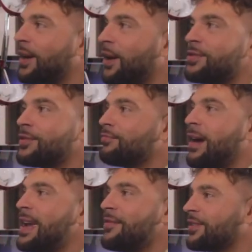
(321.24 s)
loads of
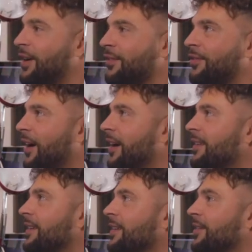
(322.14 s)
rave stuff, like
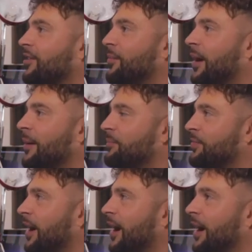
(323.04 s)
from,
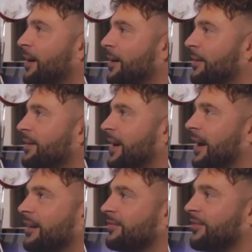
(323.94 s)

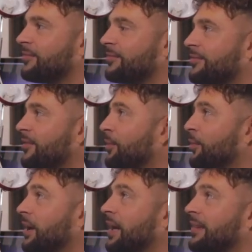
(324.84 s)
from
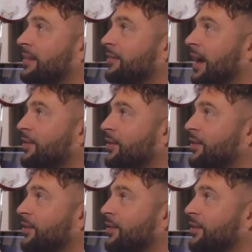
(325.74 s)
all the classic rave